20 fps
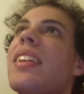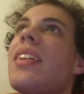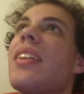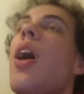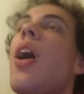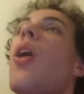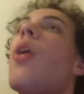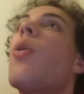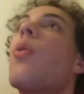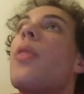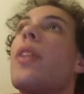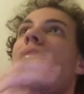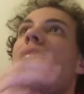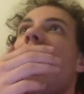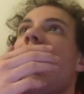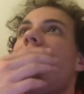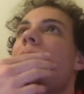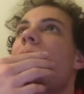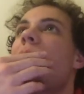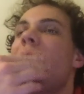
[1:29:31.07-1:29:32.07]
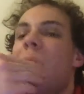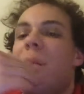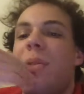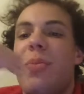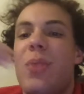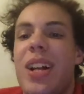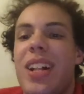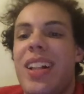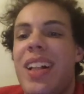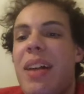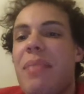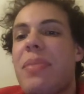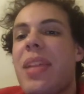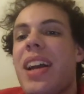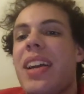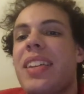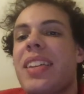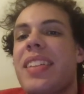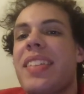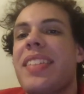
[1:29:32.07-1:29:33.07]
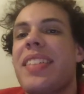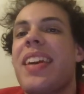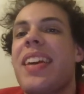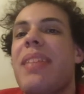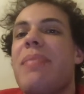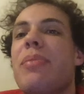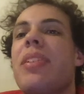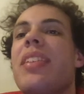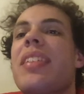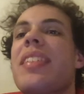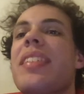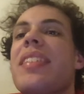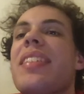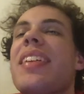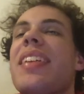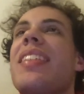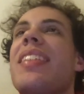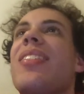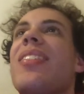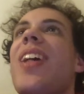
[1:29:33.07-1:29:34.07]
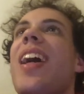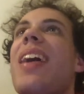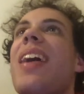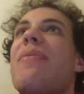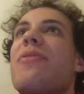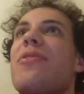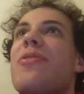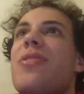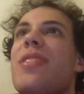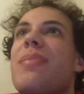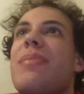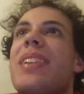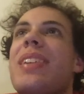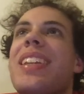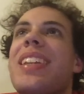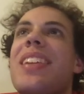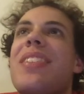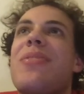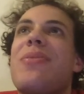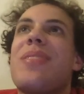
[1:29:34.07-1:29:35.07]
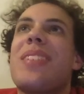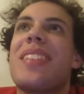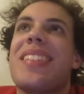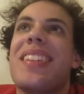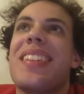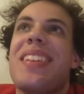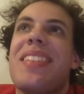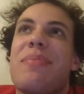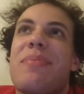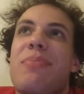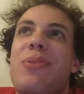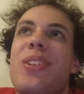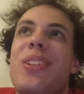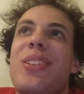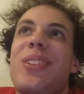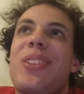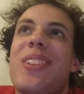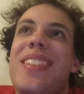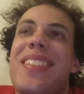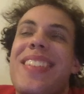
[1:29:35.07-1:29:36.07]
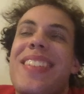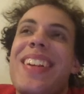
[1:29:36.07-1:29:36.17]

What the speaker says: Oh, the end. Well, I'm not going to say because it's live streaming and I don't want to say spoilers.